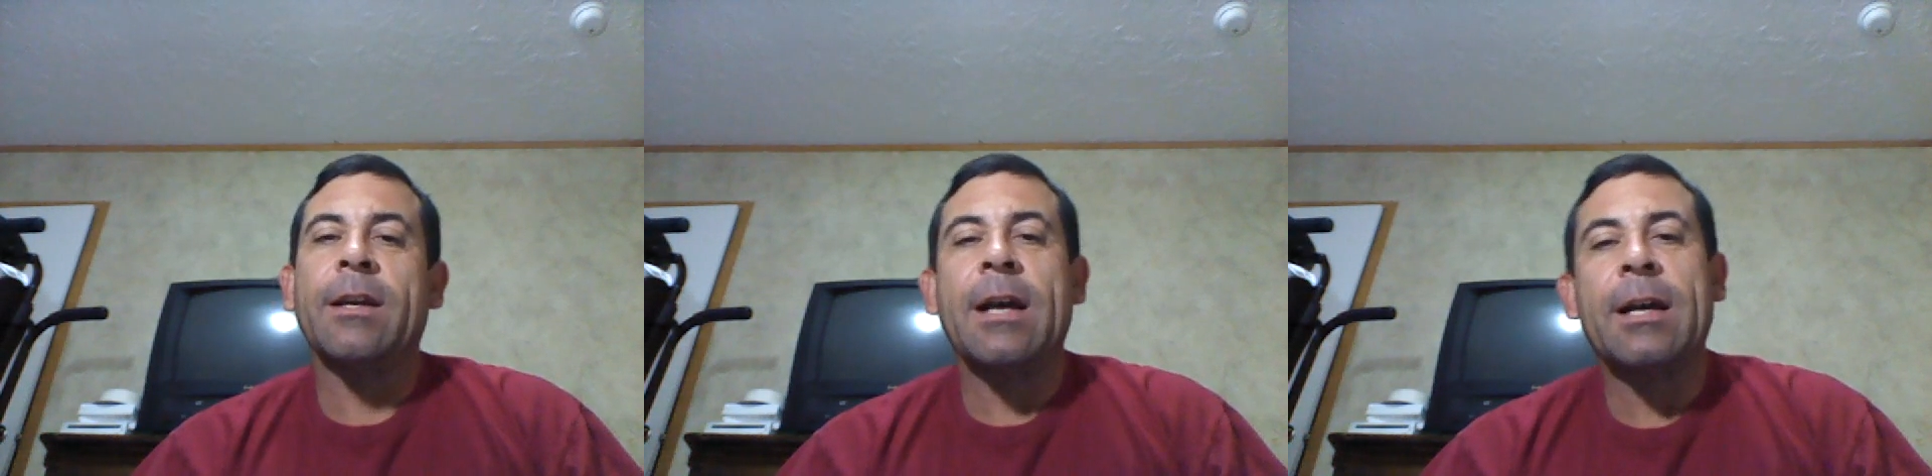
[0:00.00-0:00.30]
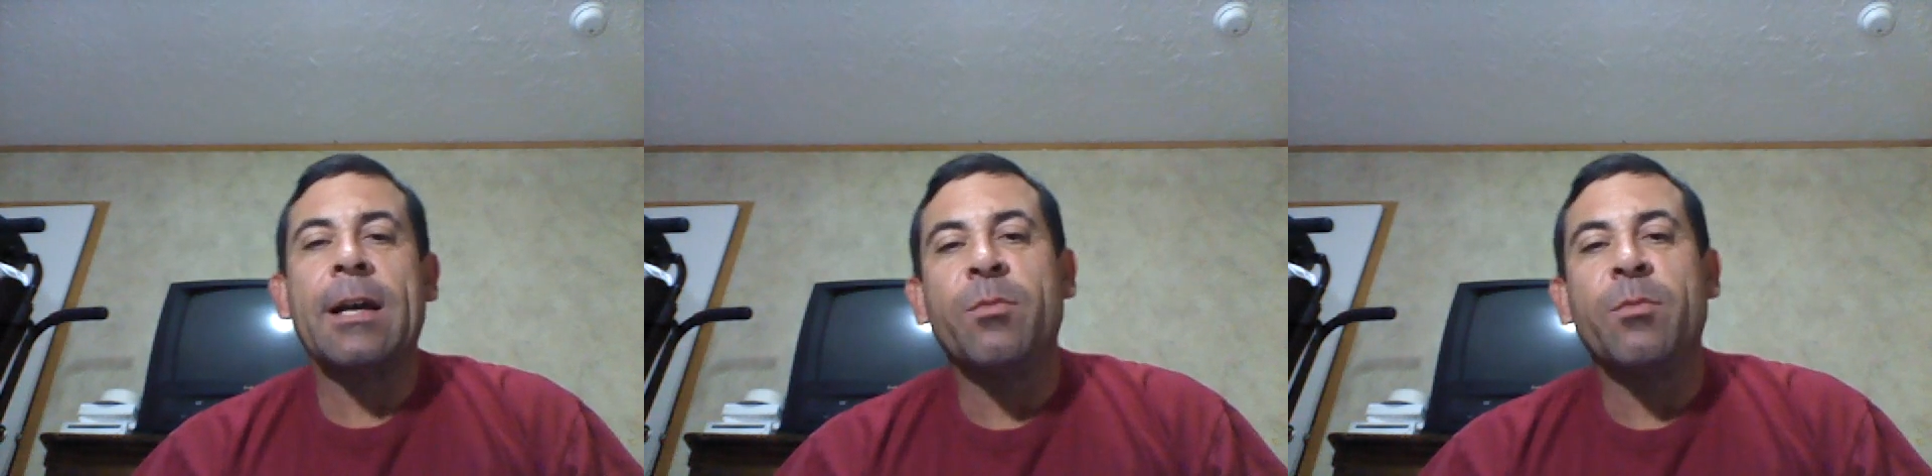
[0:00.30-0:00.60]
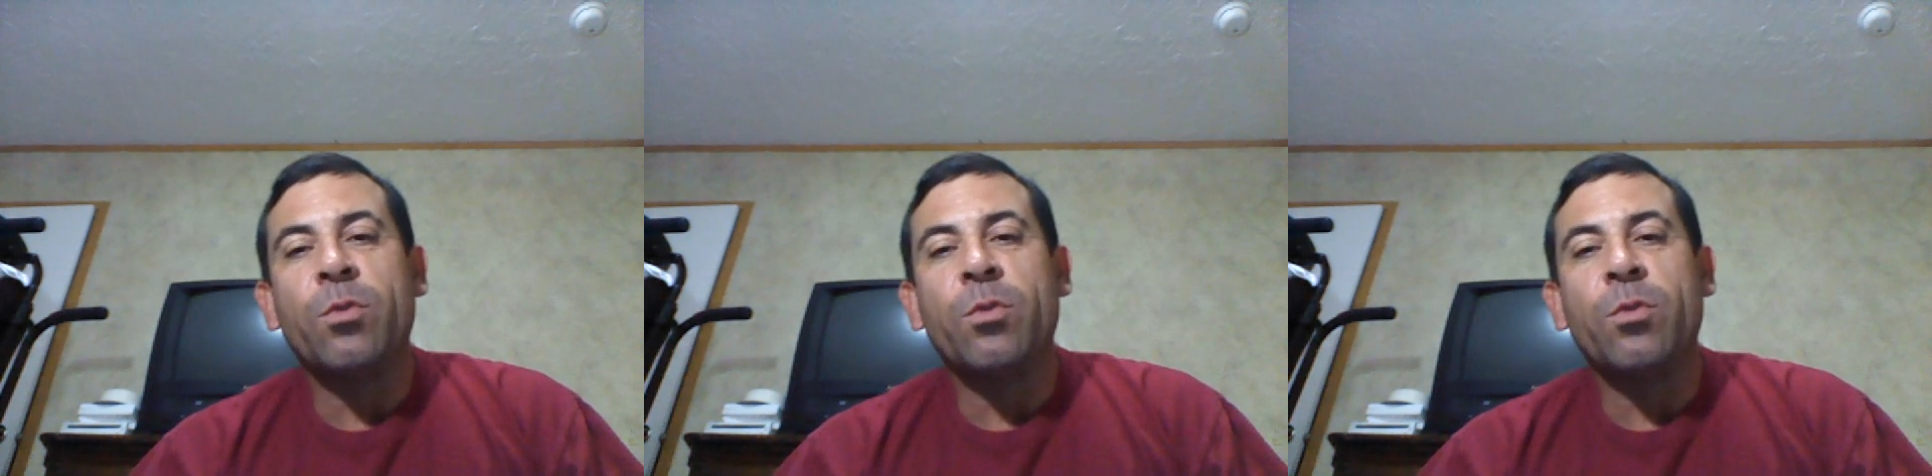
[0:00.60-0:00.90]
I can
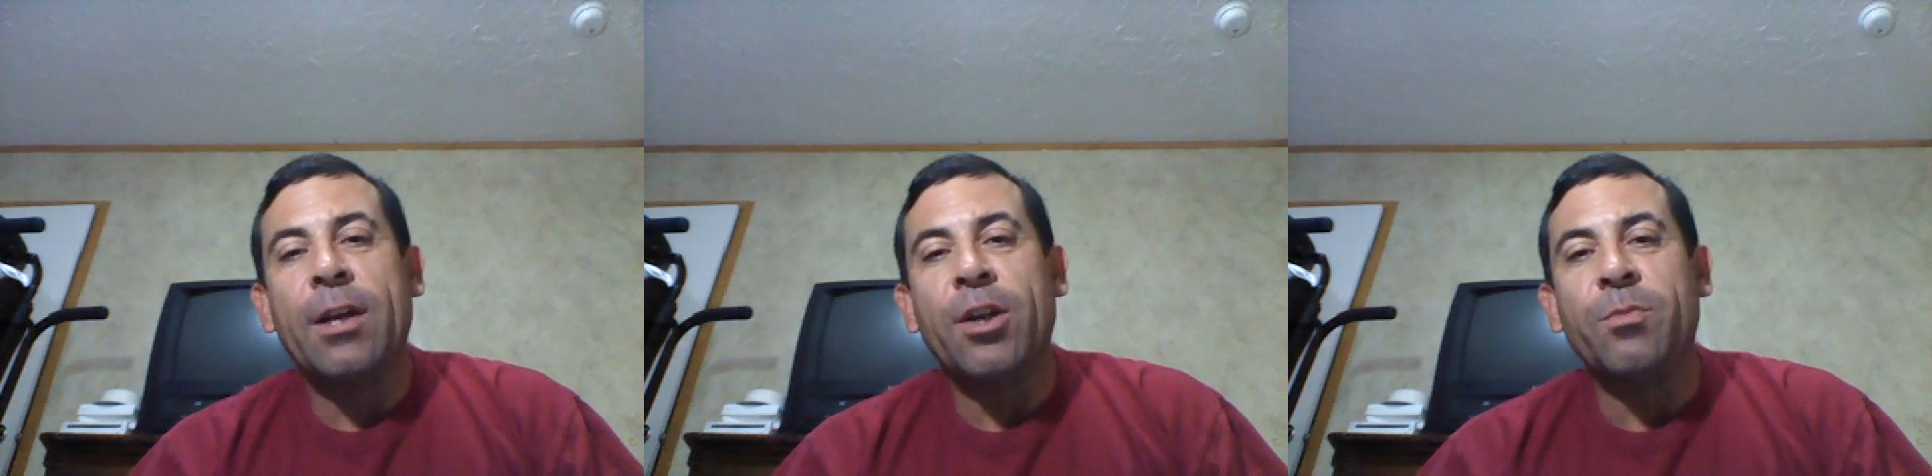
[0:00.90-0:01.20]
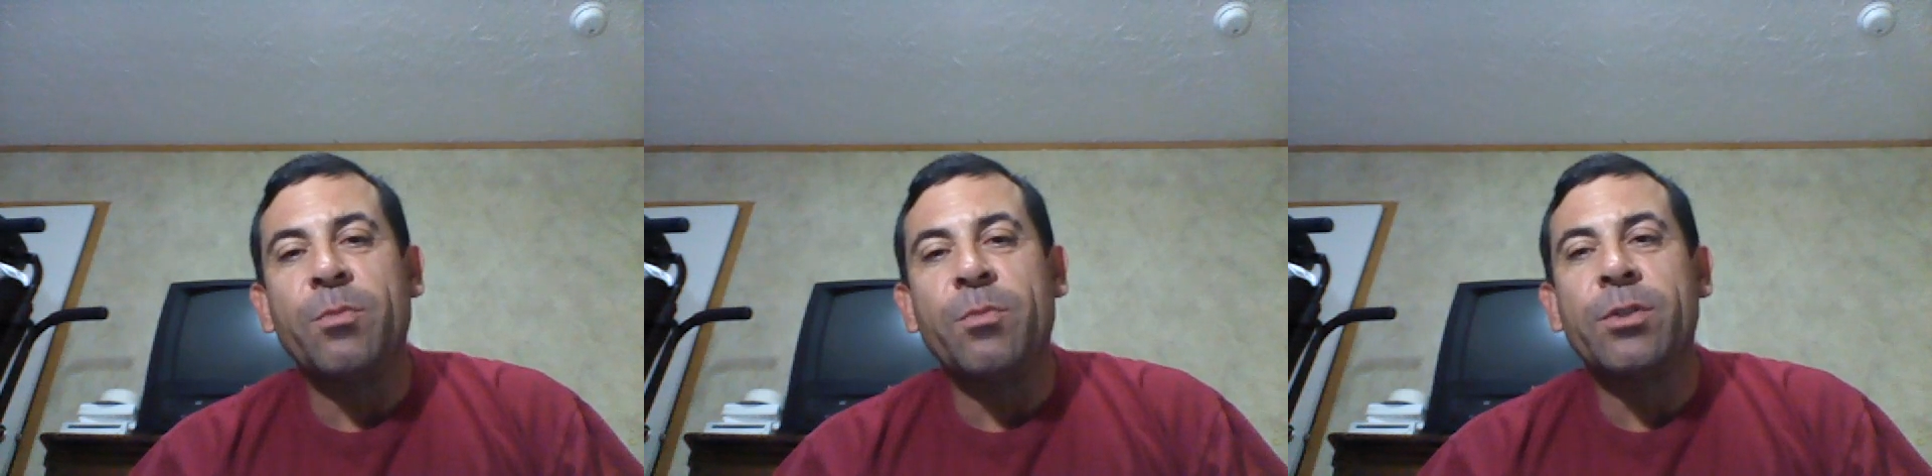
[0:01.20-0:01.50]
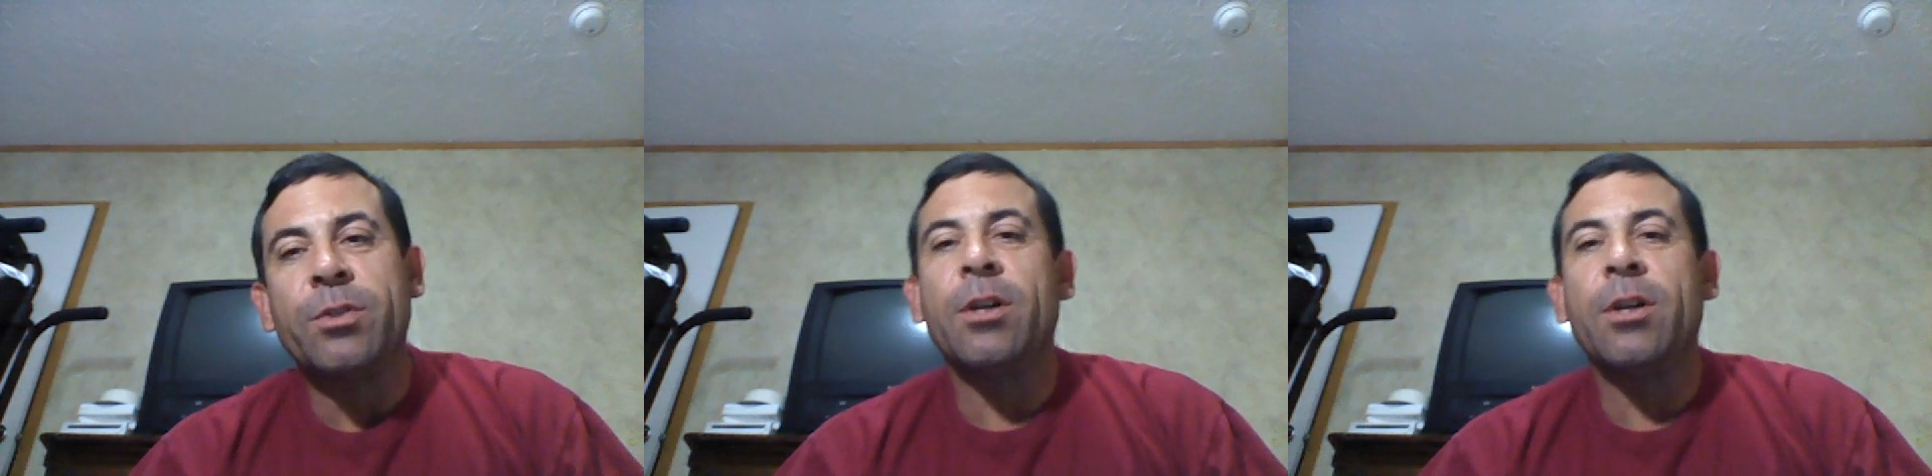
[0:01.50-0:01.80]
multiply
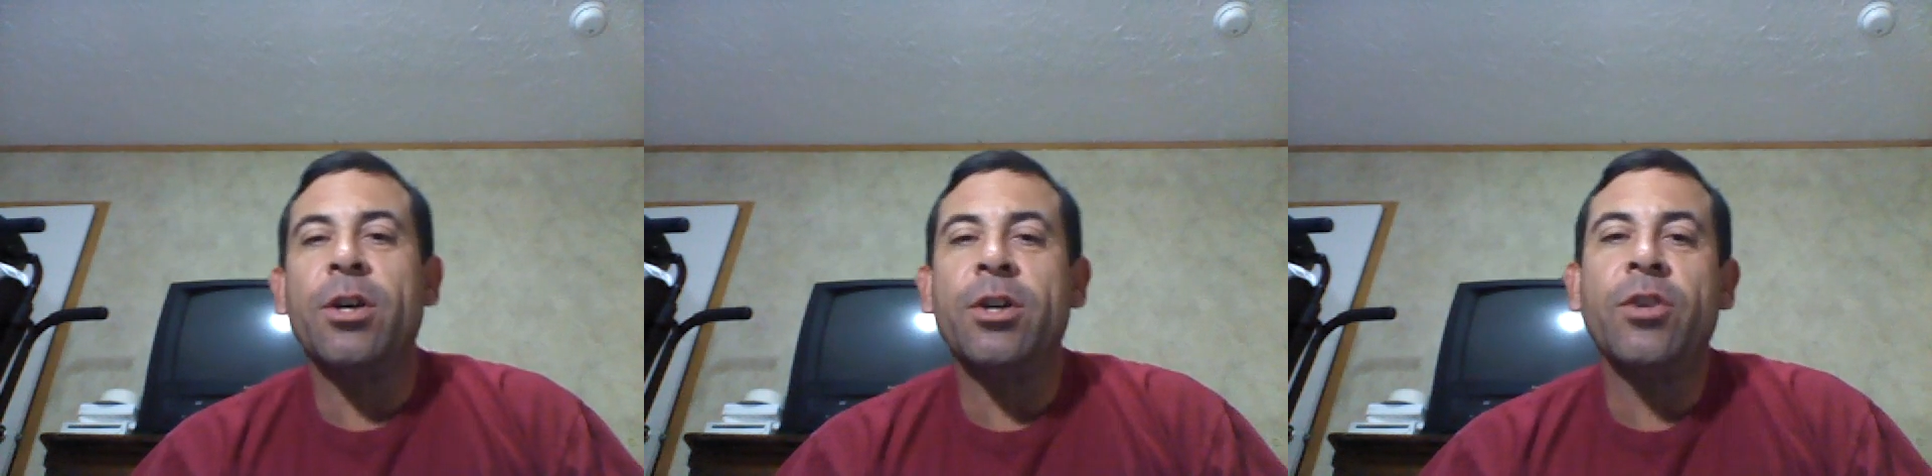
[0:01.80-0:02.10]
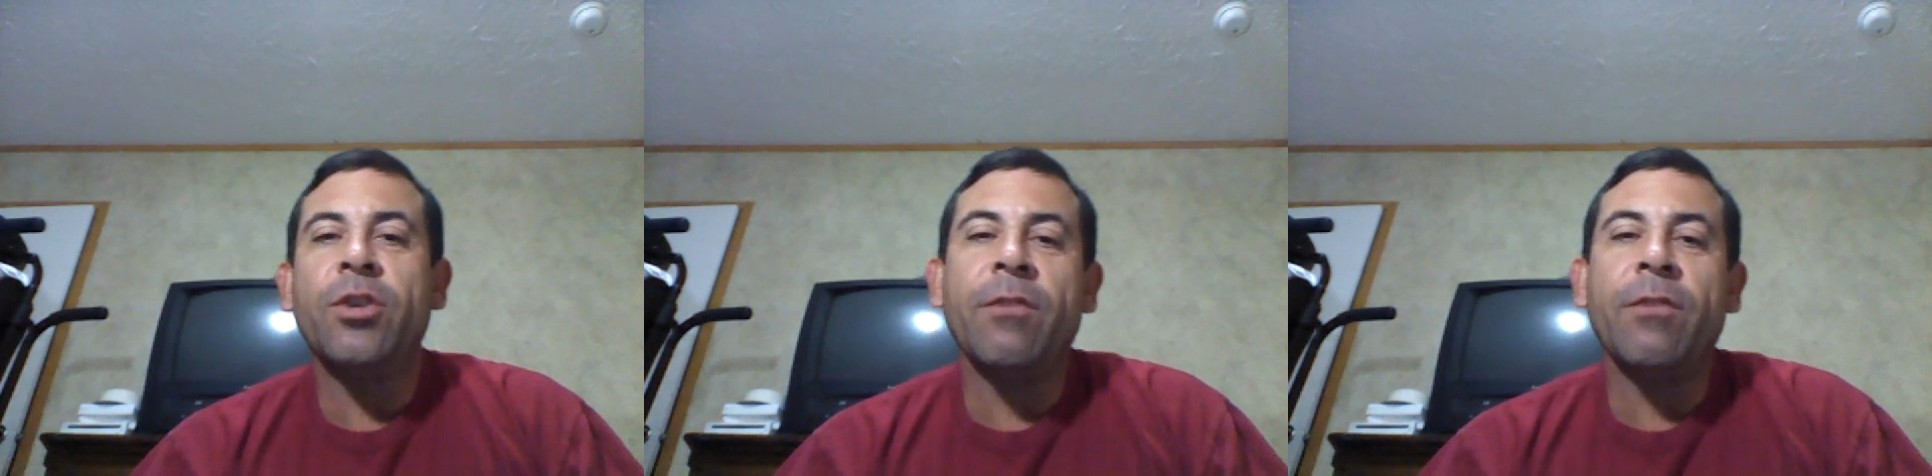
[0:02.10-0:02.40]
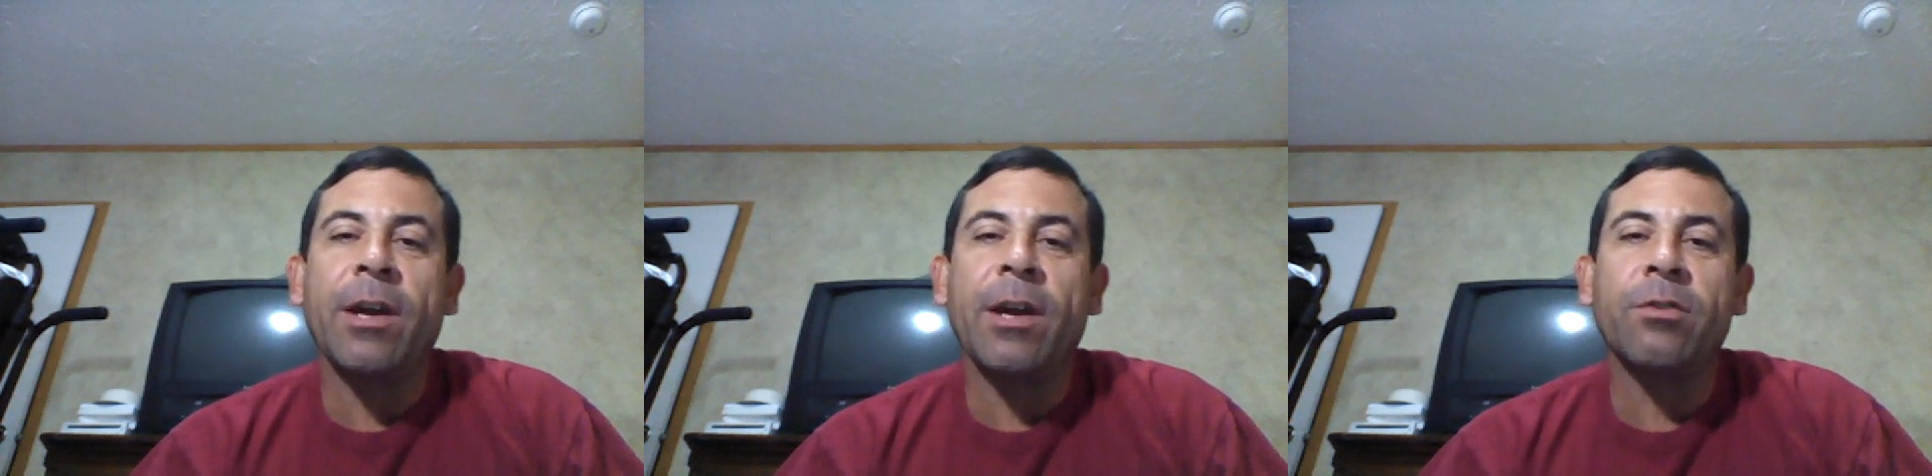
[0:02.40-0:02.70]
numbers under a
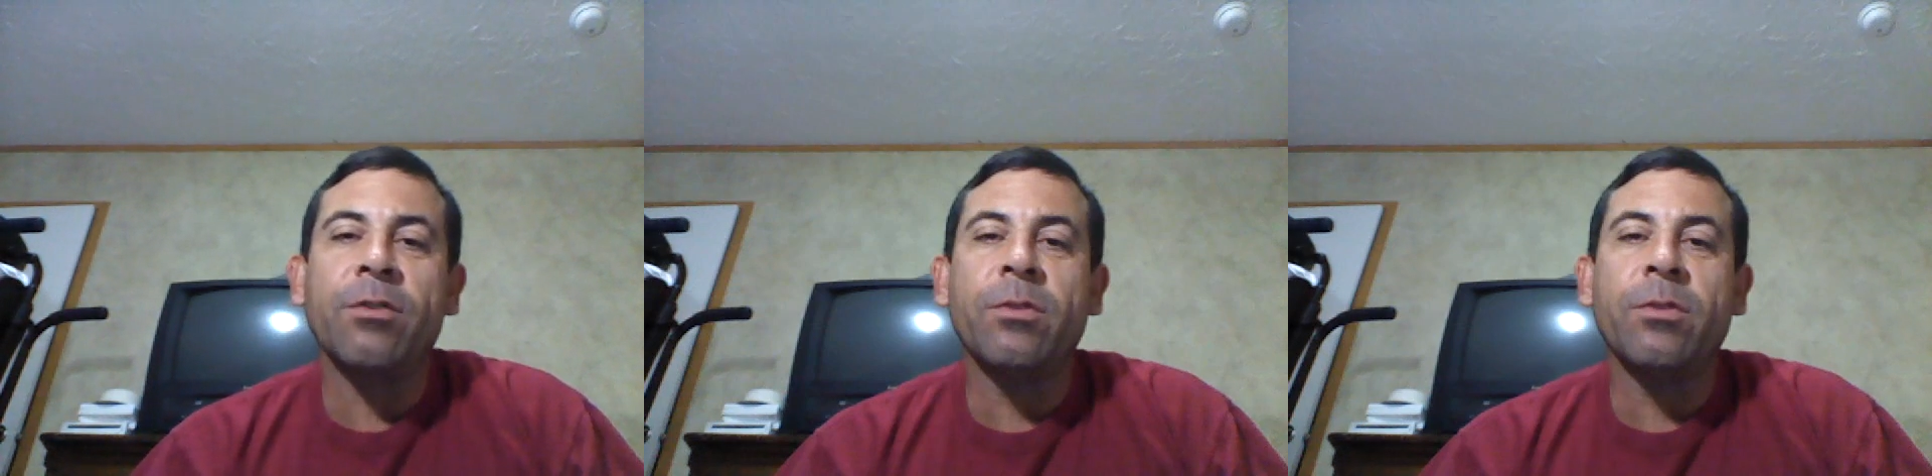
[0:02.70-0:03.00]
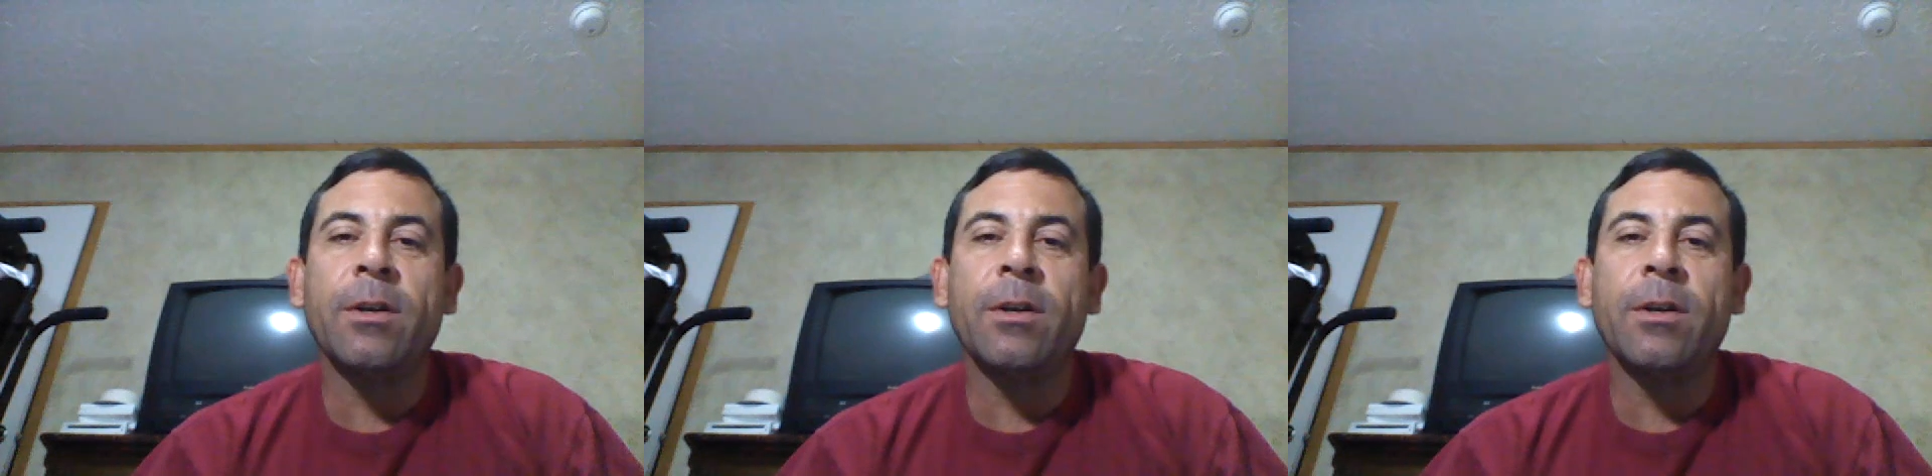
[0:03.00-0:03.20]
radical